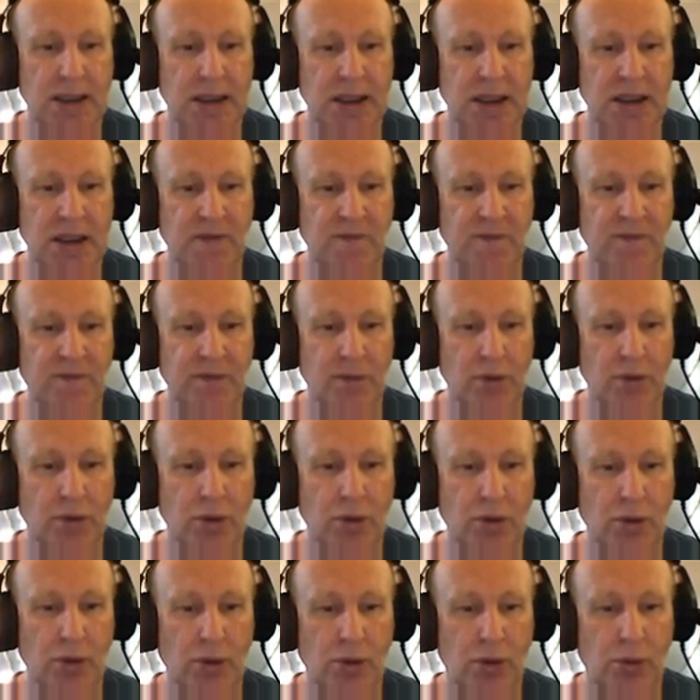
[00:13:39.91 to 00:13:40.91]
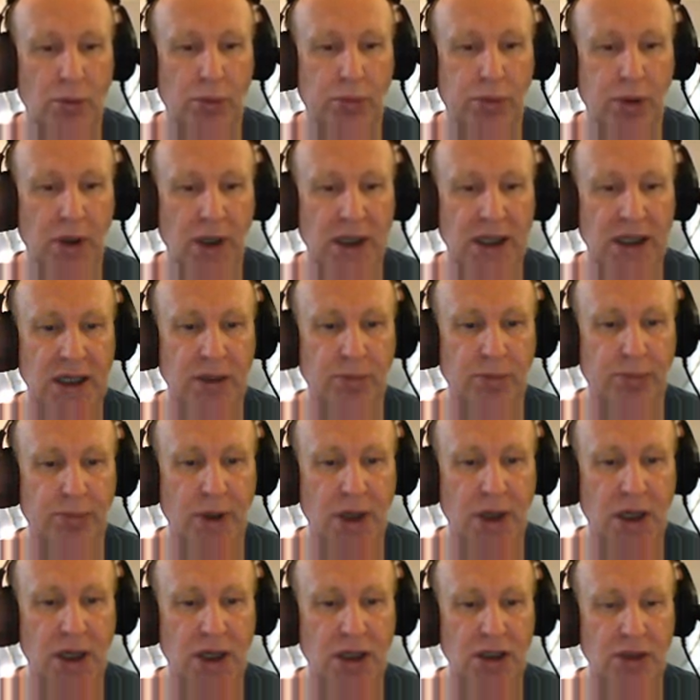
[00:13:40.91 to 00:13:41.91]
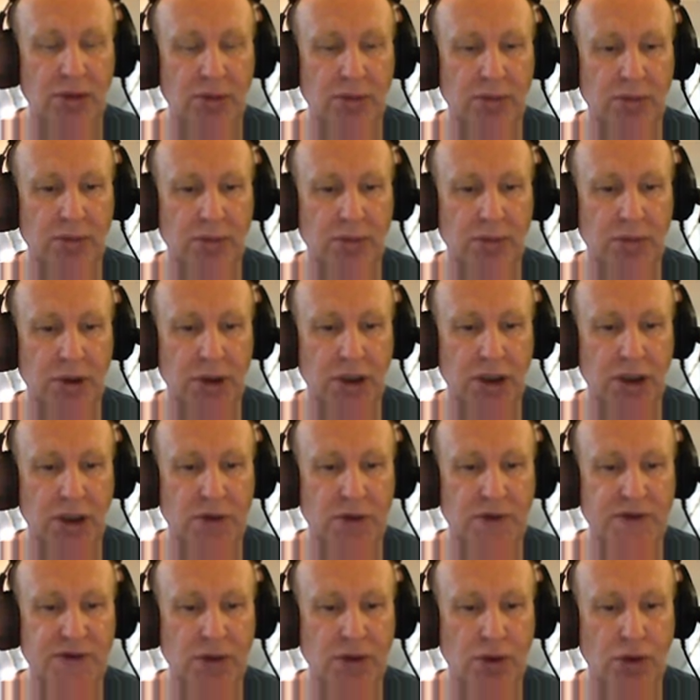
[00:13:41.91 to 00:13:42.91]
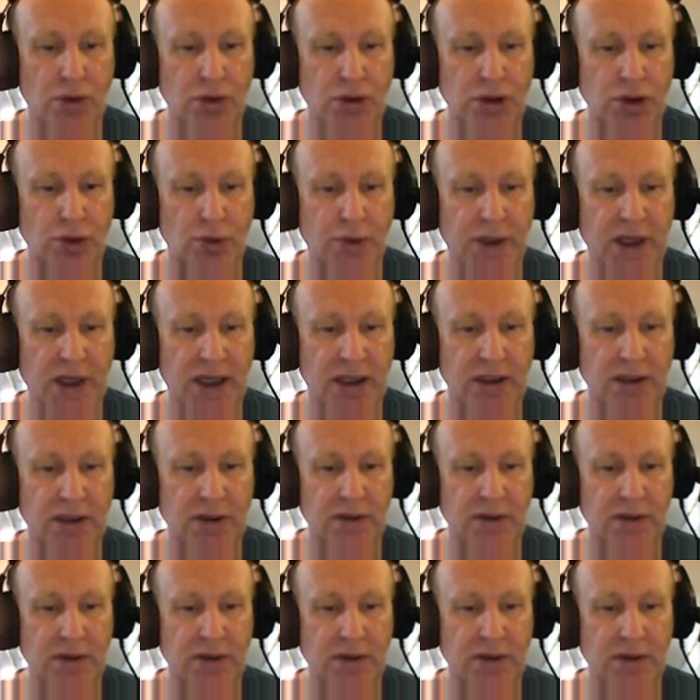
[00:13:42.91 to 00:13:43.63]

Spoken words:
If black pawn goes all the way